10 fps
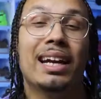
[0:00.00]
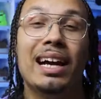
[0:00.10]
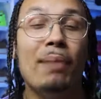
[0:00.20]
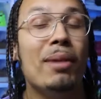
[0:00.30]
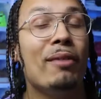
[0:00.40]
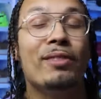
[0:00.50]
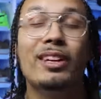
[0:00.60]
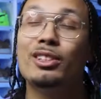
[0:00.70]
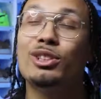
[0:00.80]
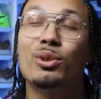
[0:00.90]
And I got my
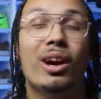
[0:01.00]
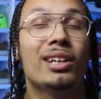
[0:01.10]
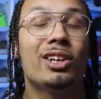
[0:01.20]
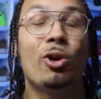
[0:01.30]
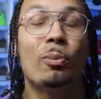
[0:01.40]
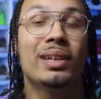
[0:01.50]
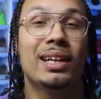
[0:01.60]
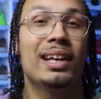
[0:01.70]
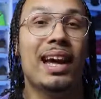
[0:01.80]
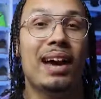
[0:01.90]
fingers crossed hoping
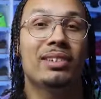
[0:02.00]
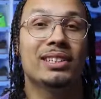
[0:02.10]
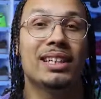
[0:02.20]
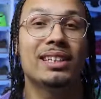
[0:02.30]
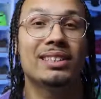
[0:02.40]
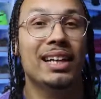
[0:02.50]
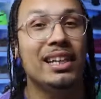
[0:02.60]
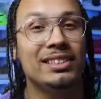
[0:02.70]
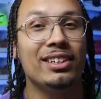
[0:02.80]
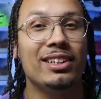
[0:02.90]
that they have extended
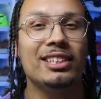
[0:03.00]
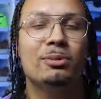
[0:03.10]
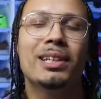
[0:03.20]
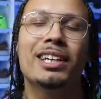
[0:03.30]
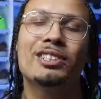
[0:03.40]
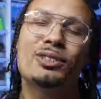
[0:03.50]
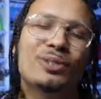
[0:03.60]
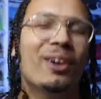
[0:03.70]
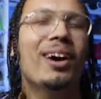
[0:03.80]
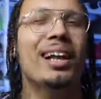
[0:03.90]
sizes on these, because you
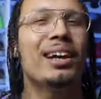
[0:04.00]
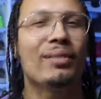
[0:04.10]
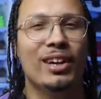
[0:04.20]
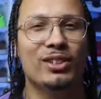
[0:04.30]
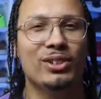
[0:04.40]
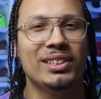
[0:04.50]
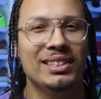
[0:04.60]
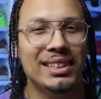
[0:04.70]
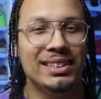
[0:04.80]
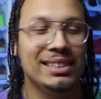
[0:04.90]
know I love Air Jordan
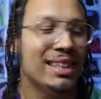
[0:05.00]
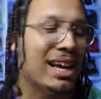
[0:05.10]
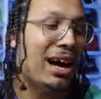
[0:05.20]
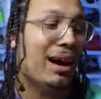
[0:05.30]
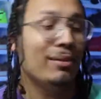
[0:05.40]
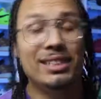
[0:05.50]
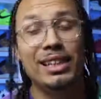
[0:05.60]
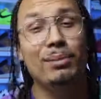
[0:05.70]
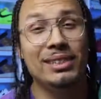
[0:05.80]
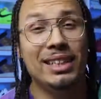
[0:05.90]
6s. Obviously
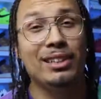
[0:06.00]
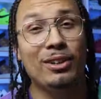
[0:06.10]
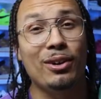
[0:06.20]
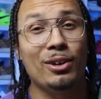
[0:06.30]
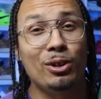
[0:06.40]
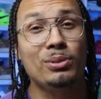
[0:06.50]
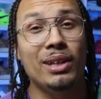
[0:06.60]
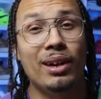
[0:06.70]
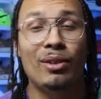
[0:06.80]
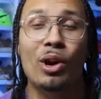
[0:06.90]
I'm gonna take the Golden Hoops
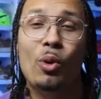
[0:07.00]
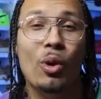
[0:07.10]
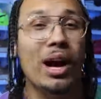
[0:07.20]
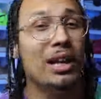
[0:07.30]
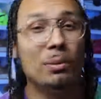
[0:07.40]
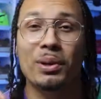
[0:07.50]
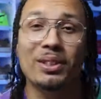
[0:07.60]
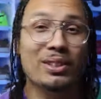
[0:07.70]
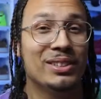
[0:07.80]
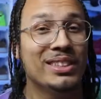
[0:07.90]
off, or I have to put a
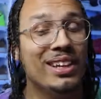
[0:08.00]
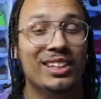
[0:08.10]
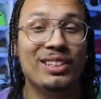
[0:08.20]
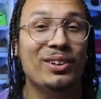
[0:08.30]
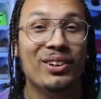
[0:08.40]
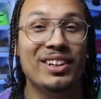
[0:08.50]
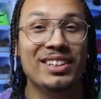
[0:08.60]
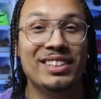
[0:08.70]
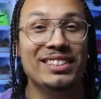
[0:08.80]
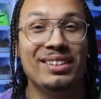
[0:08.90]
little Sonic logo on
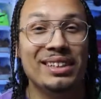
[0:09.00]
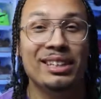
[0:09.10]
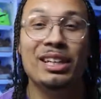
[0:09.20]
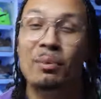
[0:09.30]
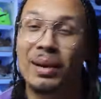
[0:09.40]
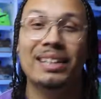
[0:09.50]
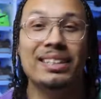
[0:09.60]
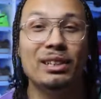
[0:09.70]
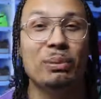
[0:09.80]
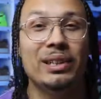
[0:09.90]
there or something, but I
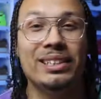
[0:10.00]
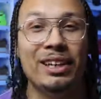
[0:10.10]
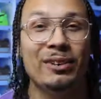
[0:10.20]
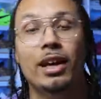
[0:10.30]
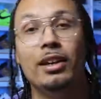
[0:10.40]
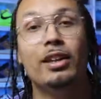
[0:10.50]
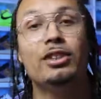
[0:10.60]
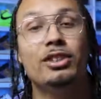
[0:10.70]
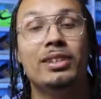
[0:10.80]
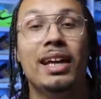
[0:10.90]
think they're pretty dope.
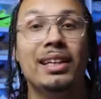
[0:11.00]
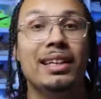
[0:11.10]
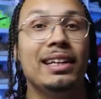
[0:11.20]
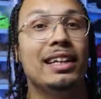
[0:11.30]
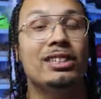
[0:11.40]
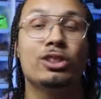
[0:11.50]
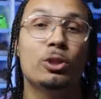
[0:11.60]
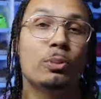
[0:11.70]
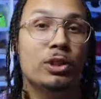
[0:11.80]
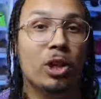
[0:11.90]
Another shoe that I think is
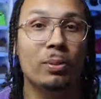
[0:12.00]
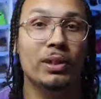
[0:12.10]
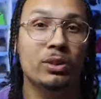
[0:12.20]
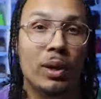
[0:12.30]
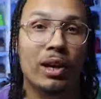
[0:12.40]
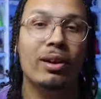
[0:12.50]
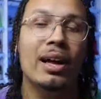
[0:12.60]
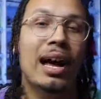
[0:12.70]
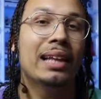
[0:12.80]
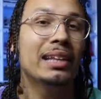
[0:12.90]
super dope as well,
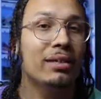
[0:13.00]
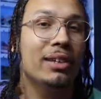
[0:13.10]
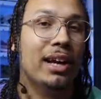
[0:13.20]
I love